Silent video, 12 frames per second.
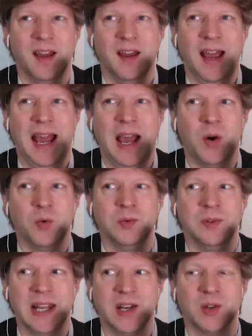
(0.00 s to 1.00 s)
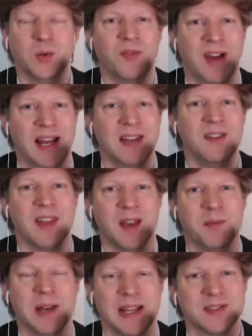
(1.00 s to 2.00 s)
how little value
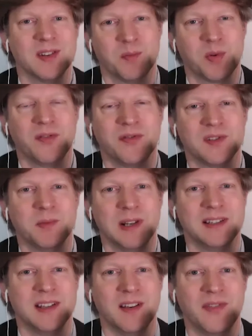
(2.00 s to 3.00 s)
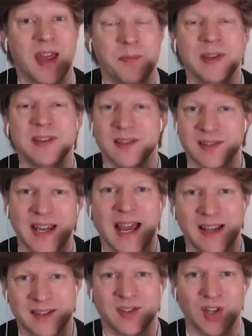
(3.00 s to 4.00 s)
they place on the profitability of their business
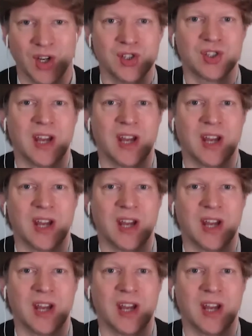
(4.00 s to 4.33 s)
as such.